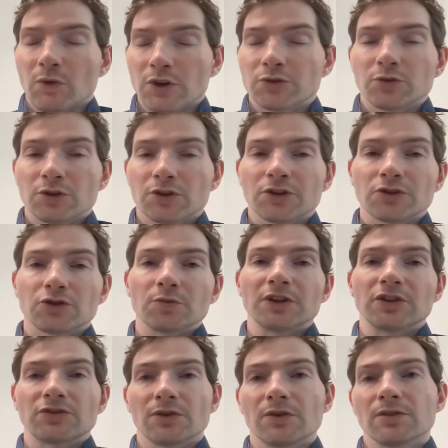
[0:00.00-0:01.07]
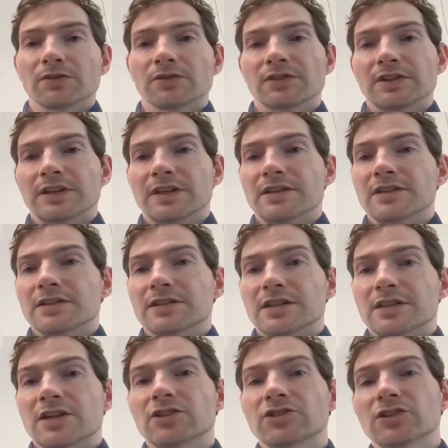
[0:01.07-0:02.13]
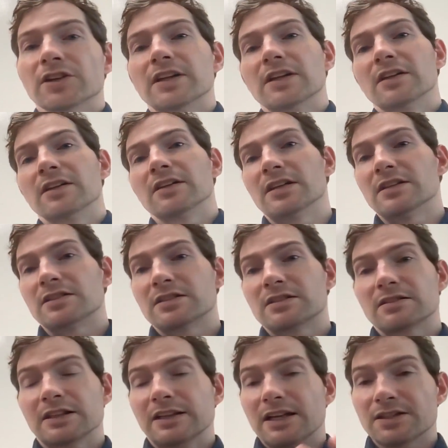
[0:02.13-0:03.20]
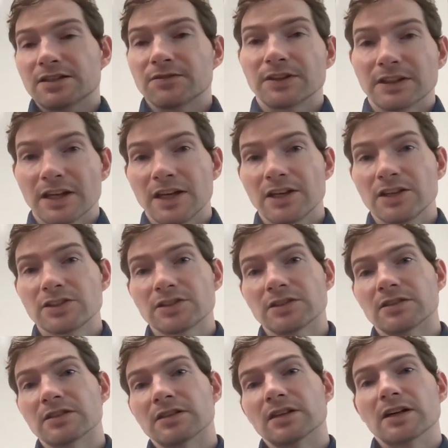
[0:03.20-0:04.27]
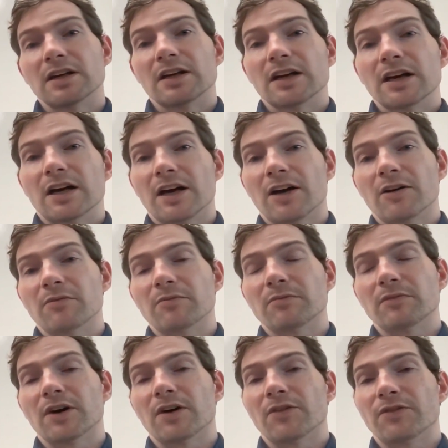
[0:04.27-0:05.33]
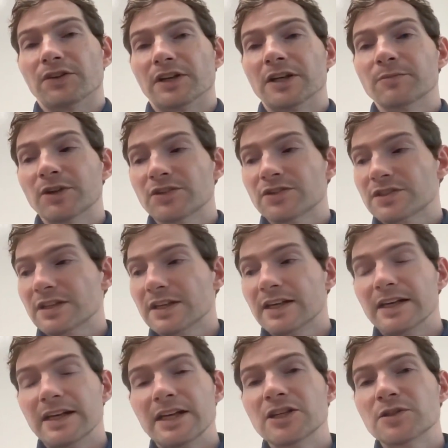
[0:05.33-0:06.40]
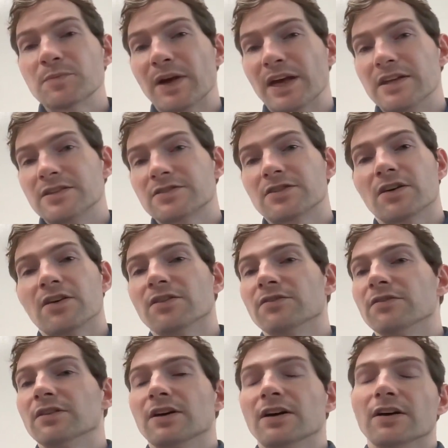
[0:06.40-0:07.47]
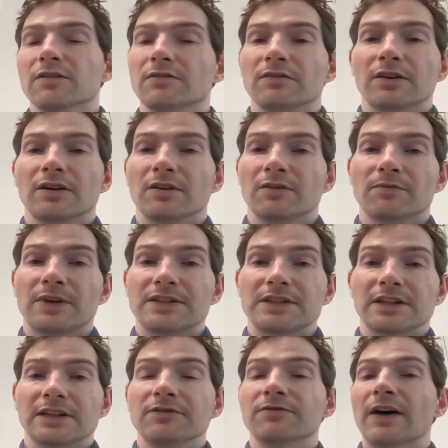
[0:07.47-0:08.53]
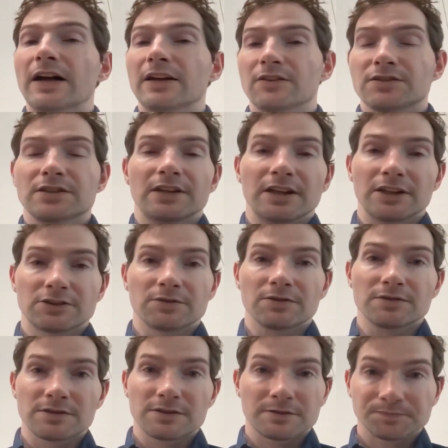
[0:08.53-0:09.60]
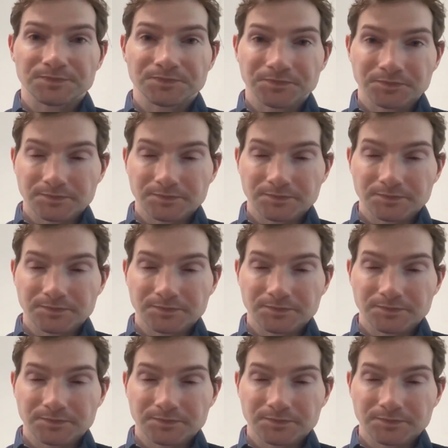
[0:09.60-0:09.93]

what you're going to be told is essentially this classification of the elements is based on basically valence electrons.